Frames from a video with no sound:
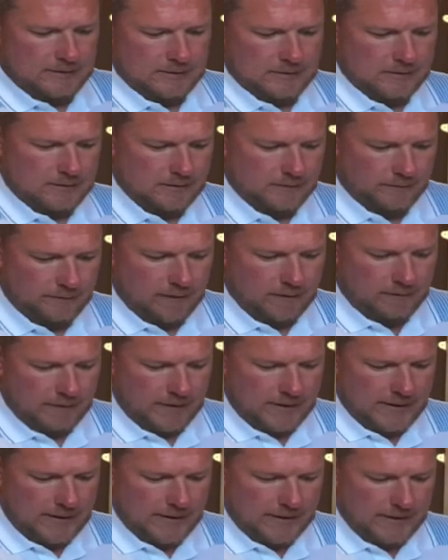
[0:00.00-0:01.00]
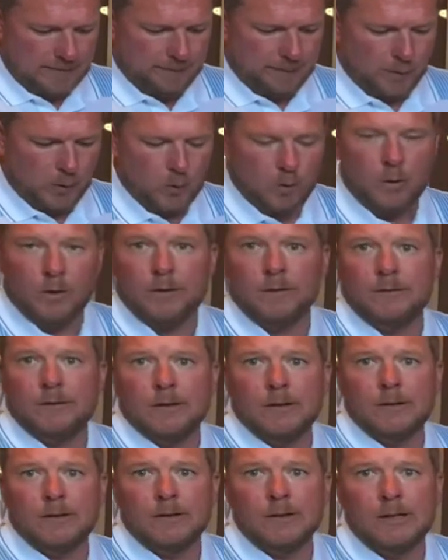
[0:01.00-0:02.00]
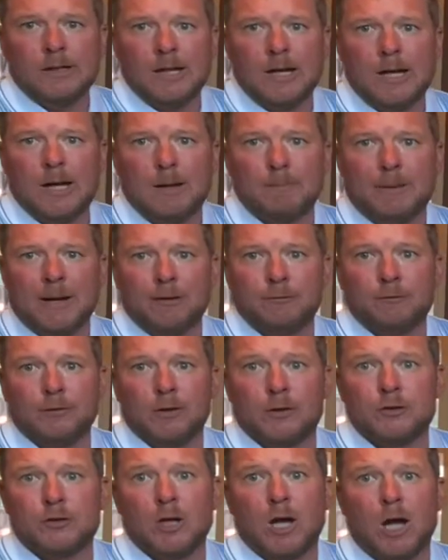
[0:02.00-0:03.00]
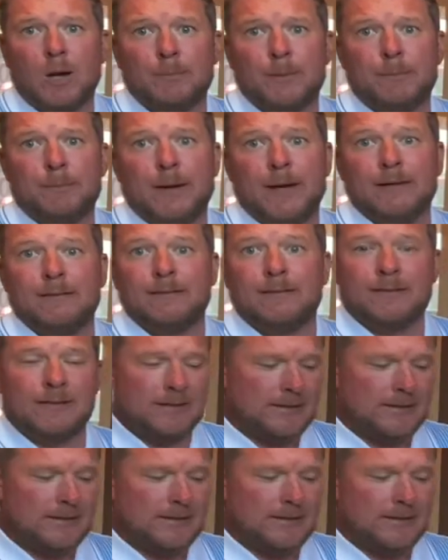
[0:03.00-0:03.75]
Very important, bag full of Sharpie pens.